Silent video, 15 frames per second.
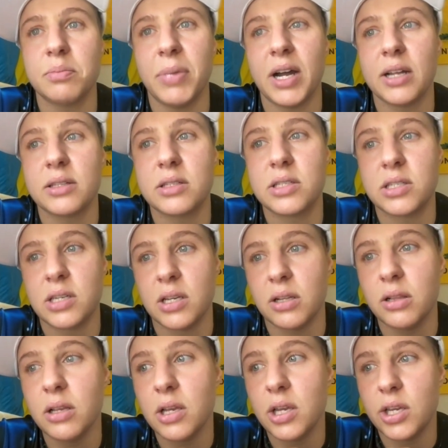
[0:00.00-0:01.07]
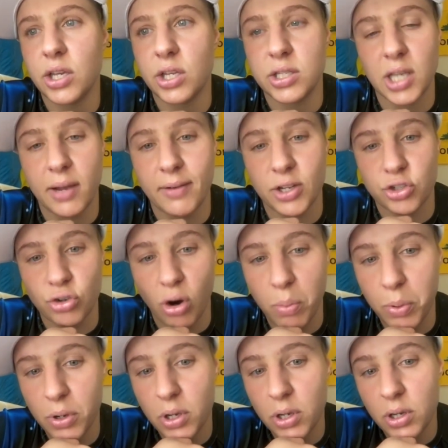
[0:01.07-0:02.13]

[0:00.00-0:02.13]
but still it's our job,